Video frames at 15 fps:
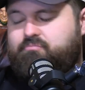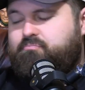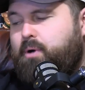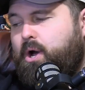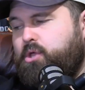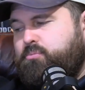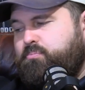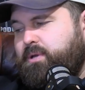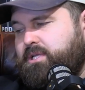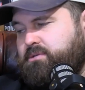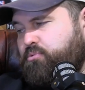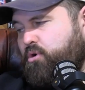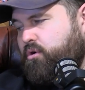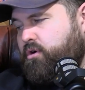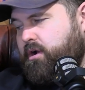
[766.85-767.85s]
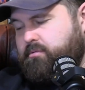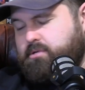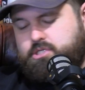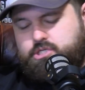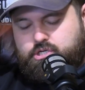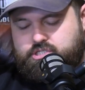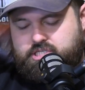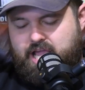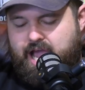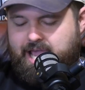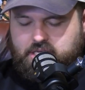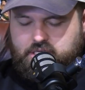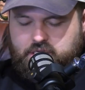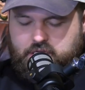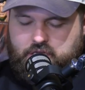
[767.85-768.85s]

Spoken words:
both picked a Bronco in jersey 8.